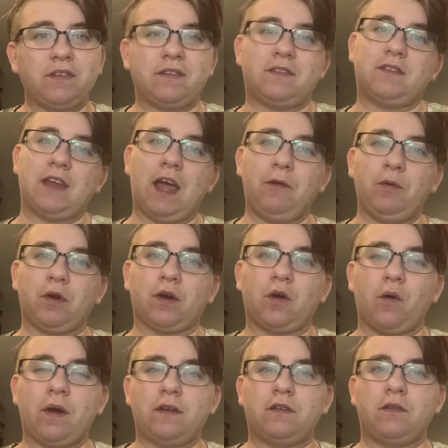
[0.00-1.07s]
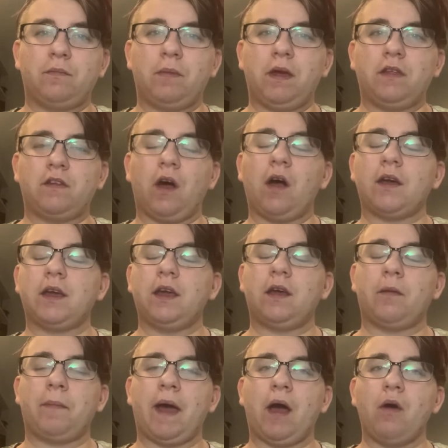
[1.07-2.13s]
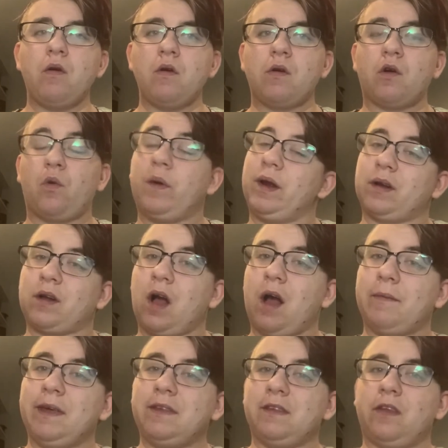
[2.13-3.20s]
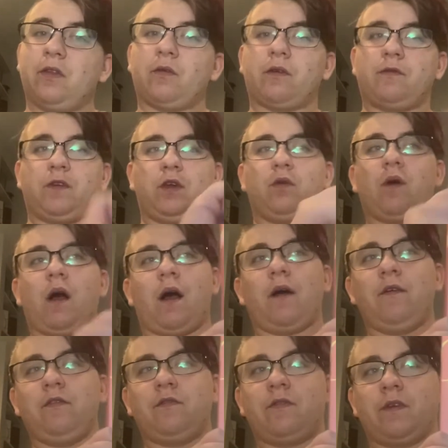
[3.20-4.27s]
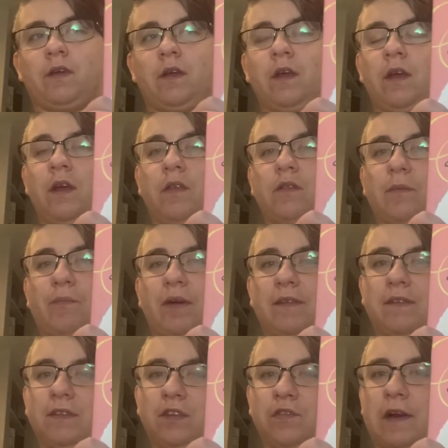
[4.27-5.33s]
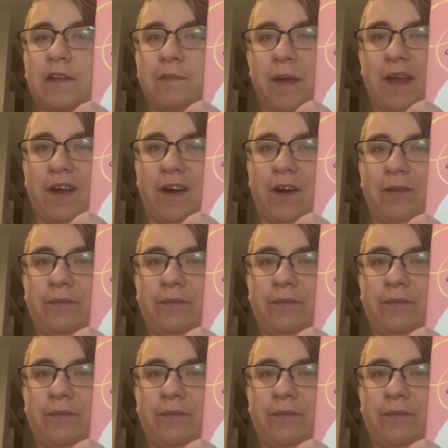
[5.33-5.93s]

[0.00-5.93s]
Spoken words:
and today we are going to be talking about queer comics and the review of The Prince and the Dressmaker.